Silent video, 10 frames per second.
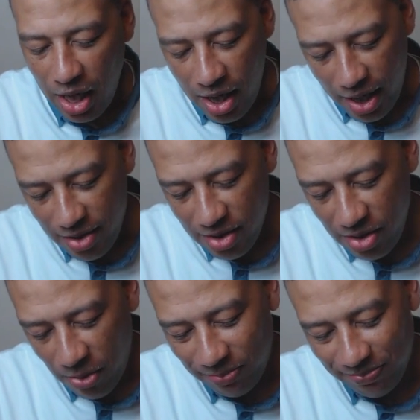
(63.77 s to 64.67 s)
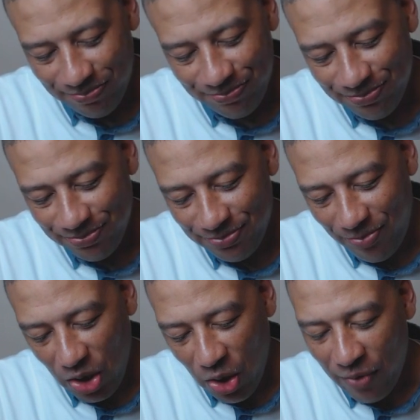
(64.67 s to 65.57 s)
All right, so
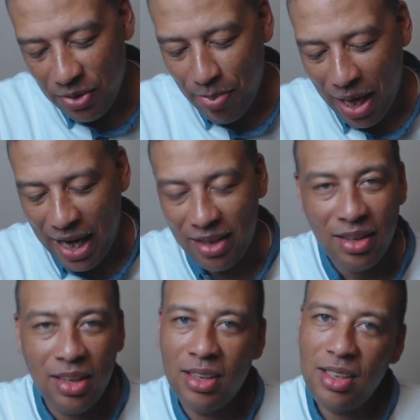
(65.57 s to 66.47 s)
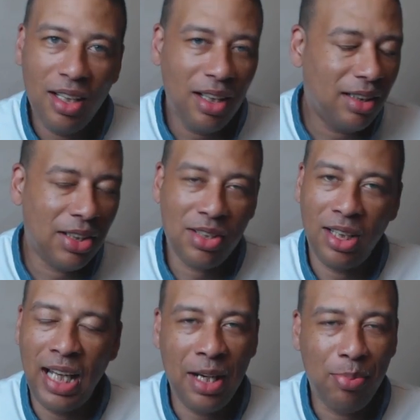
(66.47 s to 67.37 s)
off the bat, there's
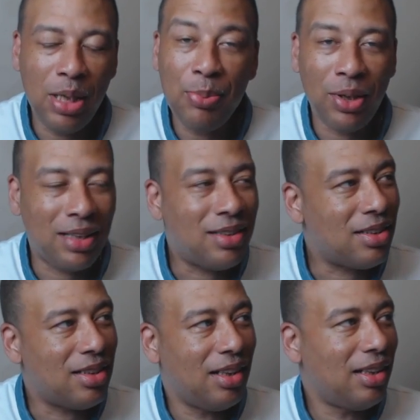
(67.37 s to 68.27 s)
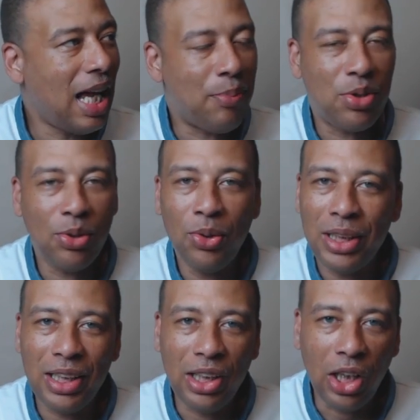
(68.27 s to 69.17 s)
a lot of people that just
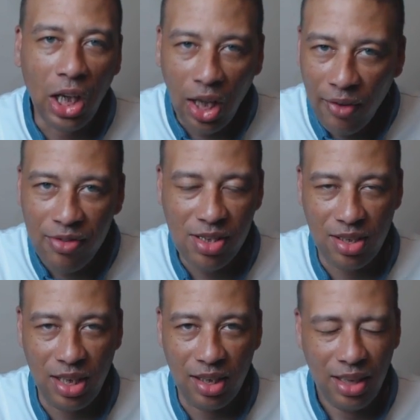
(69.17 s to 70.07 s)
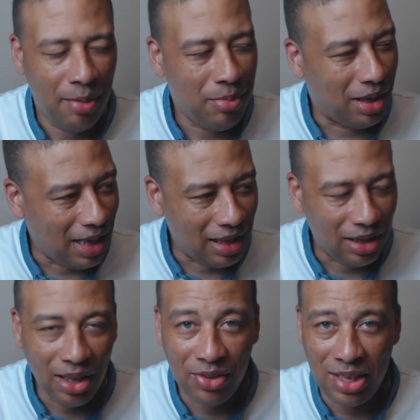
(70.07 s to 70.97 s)
absolutely love this thing. I mean, they
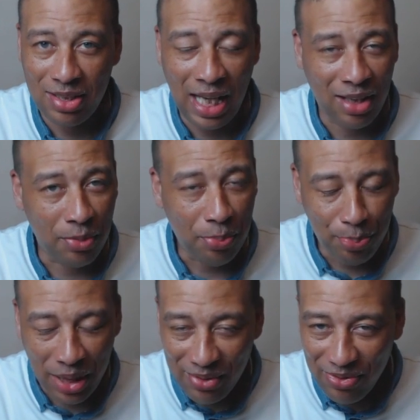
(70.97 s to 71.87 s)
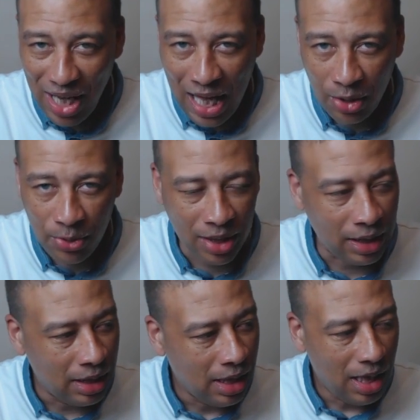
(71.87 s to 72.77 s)
love it. It's got a big
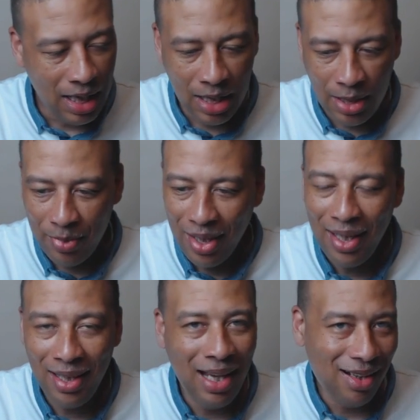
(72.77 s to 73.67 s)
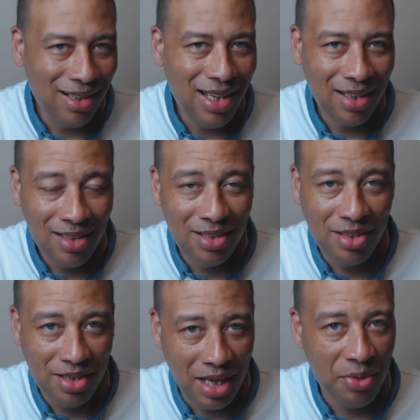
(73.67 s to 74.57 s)
following, and I can
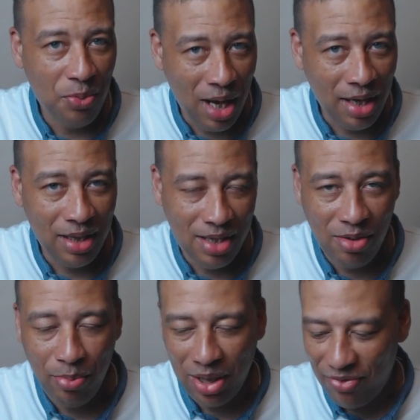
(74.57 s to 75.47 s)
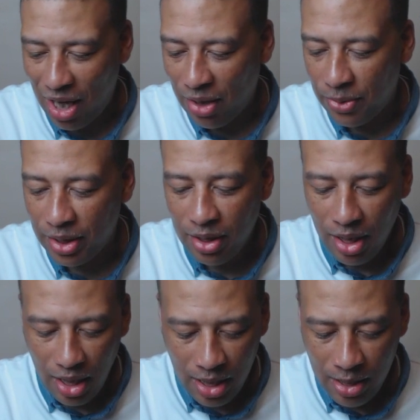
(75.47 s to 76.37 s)
understand why it has a big following.
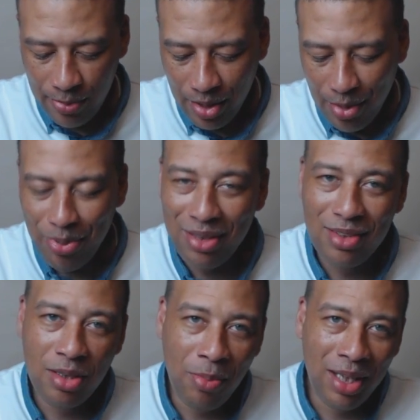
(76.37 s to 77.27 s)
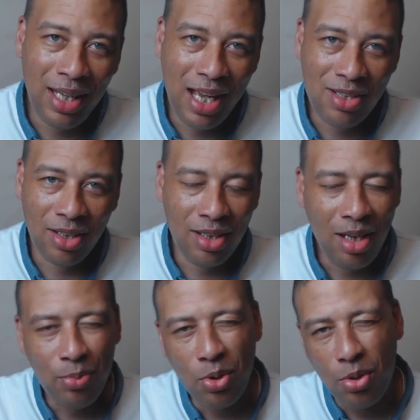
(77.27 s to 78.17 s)
But to me, it has a
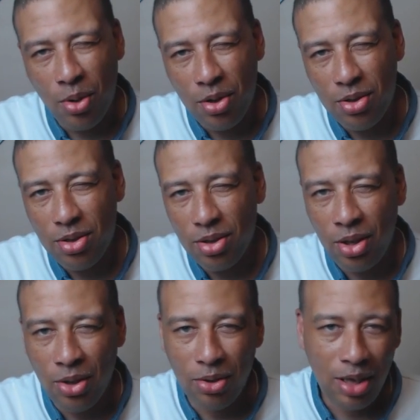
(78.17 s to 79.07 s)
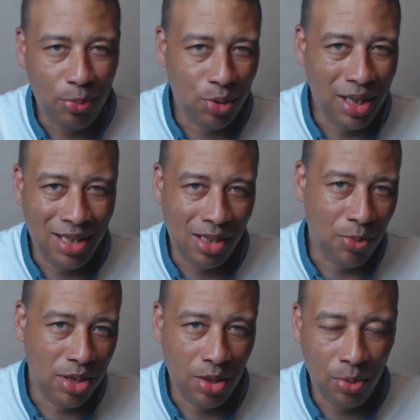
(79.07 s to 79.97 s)
couple quirks, a couple things I
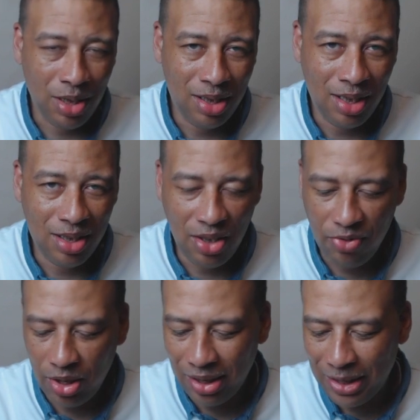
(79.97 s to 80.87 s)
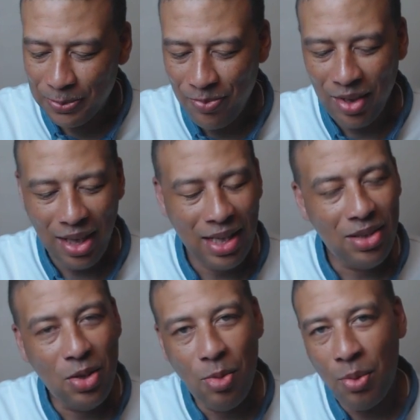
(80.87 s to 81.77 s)
wish it would have done differently.
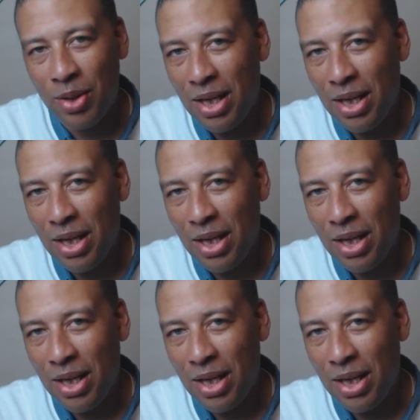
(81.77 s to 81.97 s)
And you know what?